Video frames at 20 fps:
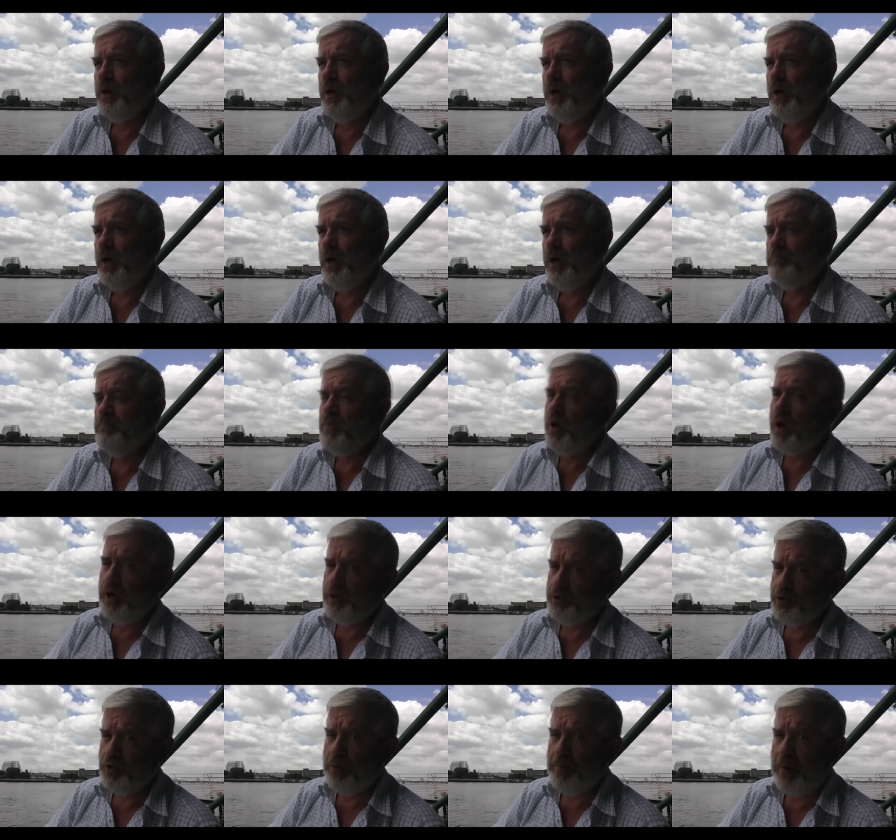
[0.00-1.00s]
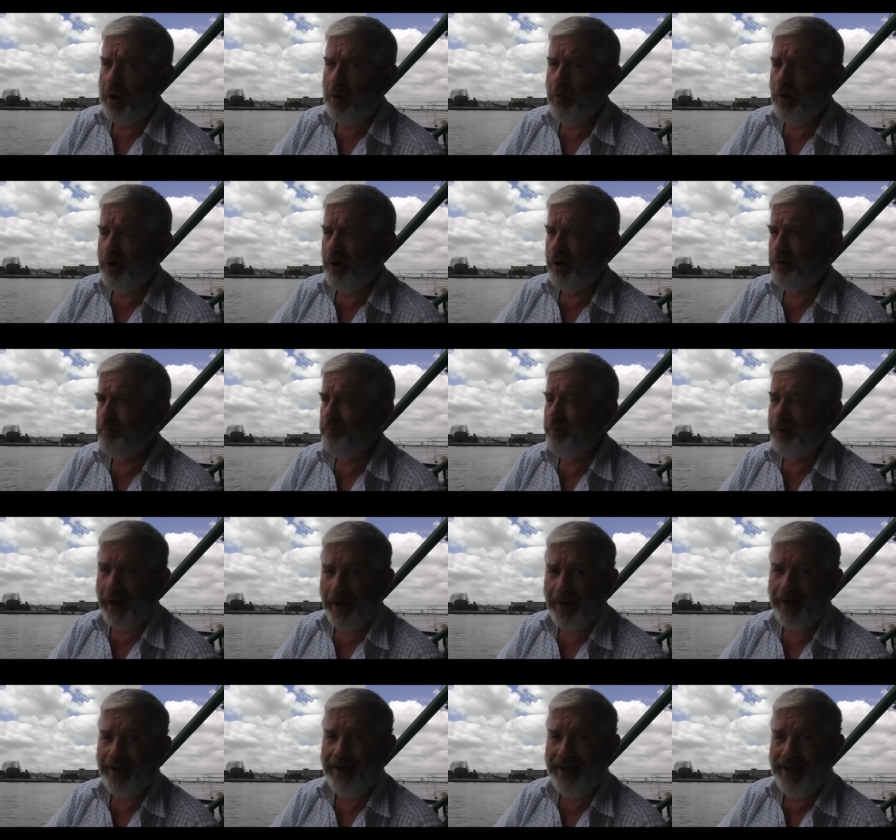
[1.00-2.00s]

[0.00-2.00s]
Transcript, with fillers: Um, I enjoy my work, but hey,